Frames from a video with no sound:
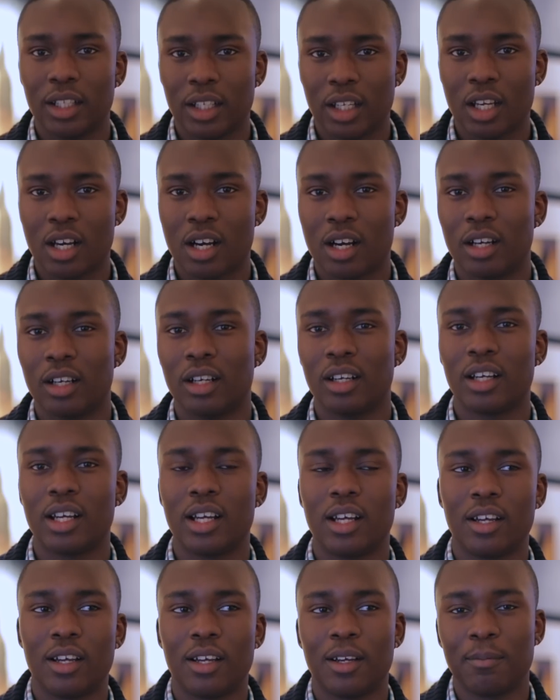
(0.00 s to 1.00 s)
The young.
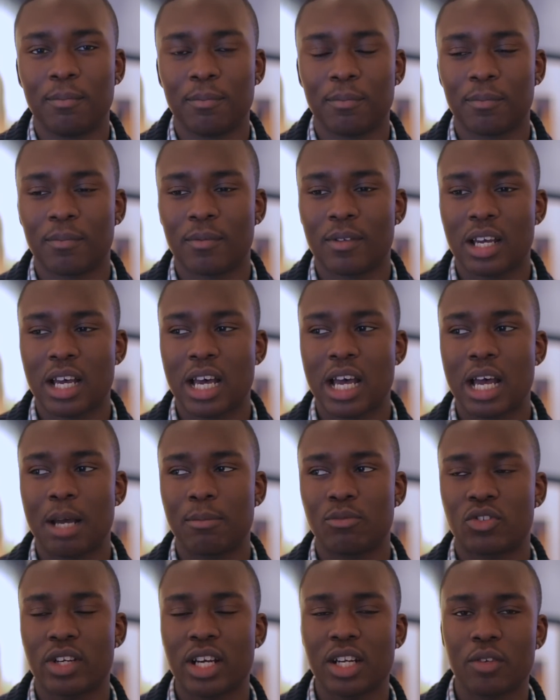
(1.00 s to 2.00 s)
Um,
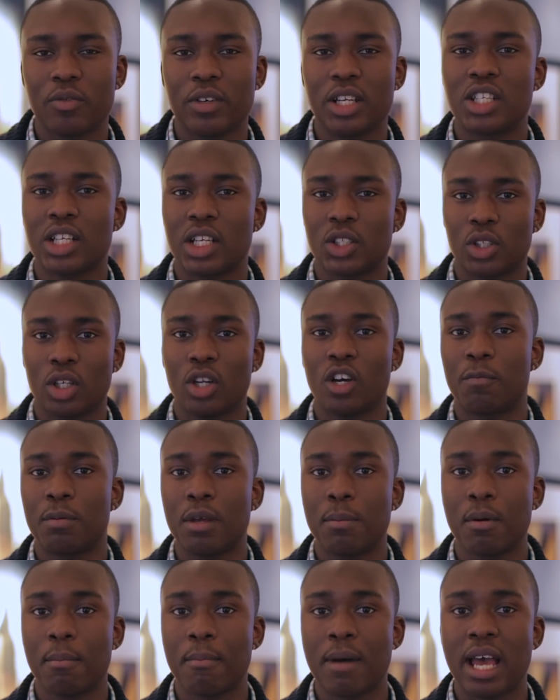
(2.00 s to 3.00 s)
I'm trying to reach out to a lot of
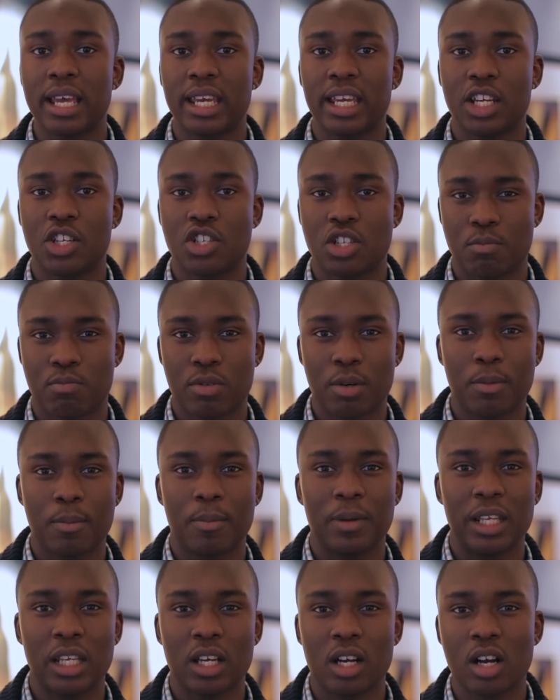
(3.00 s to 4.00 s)
people my age and
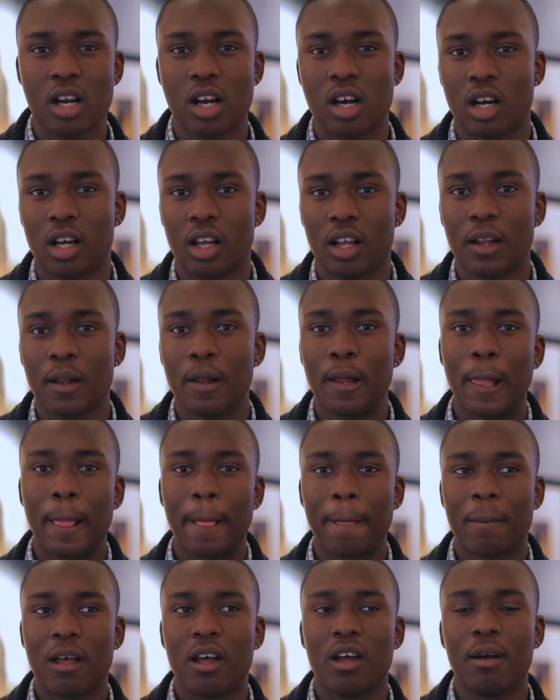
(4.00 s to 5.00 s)
probably younger.
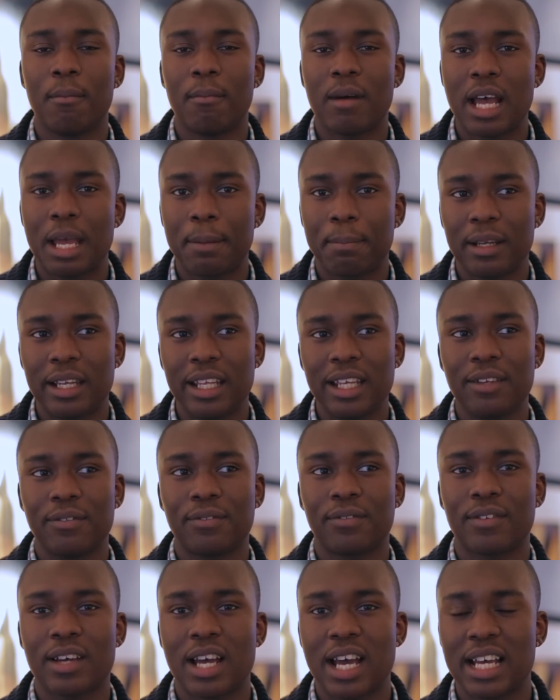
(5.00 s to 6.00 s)
Um, I
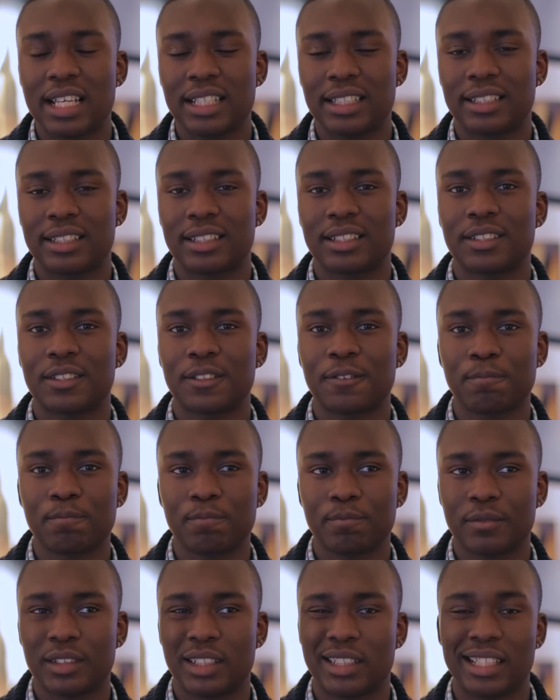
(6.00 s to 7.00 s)
believe as
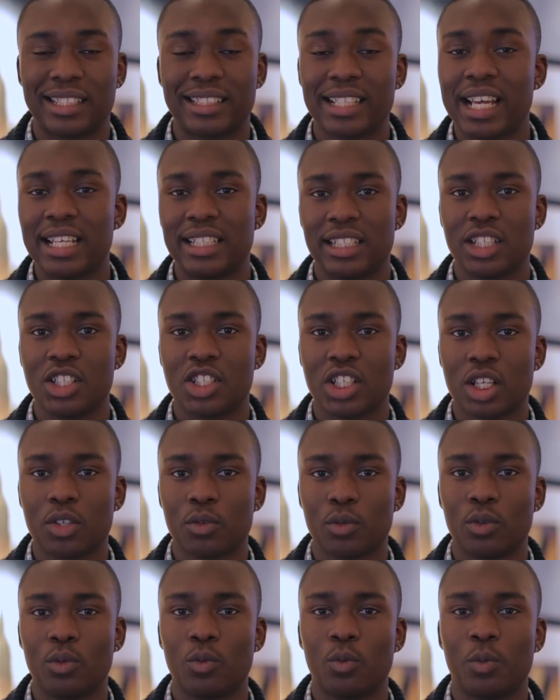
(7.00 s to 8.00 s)
society in
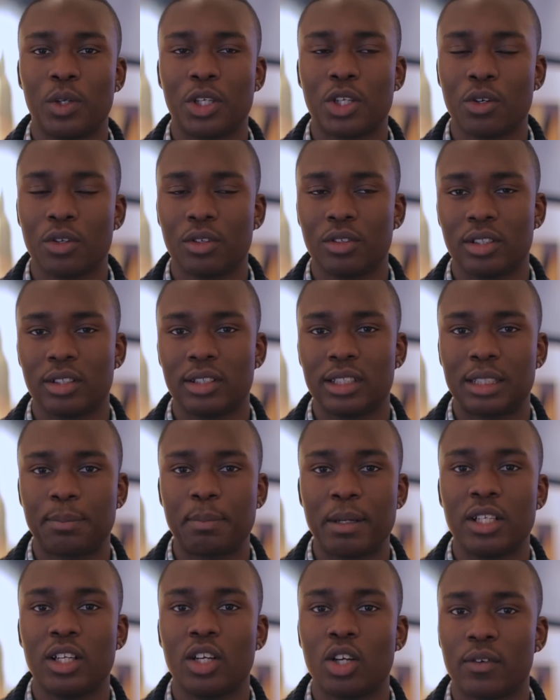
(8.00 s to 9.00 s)
general, we don't
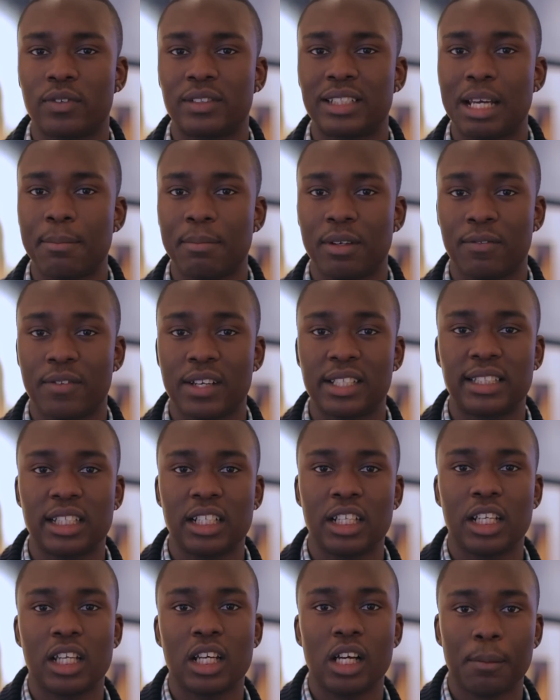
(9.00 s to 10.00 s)
spend a lot of time
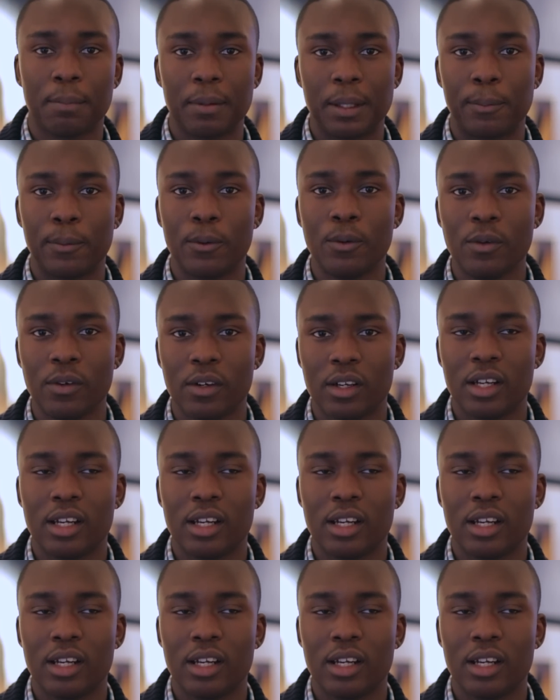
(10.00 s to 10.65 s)
investing in the young people.